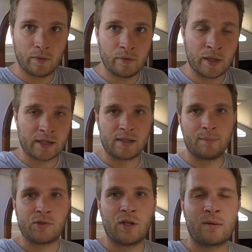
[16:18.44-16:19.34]
Next
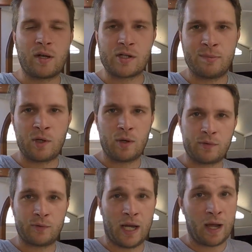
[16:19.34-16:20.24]
episode I'm going to actually be going
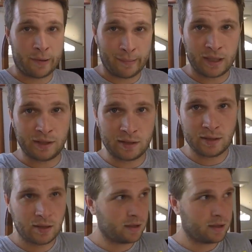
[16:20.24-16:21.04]
through how I make it.